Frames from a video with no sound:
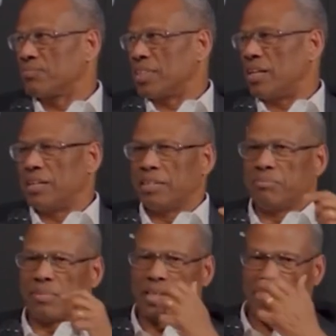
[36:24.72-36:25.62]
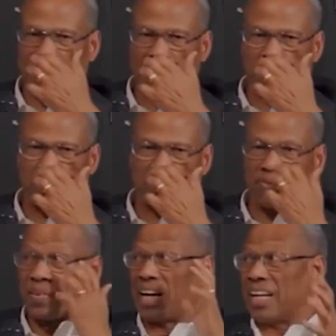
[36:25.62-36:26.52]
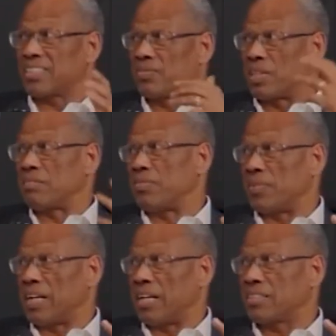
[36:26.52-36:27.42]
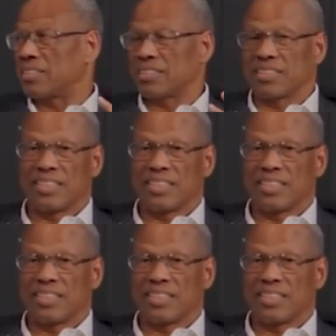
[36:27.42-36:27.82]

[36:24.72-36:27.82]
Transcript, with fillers: Um, I was fast, very fast,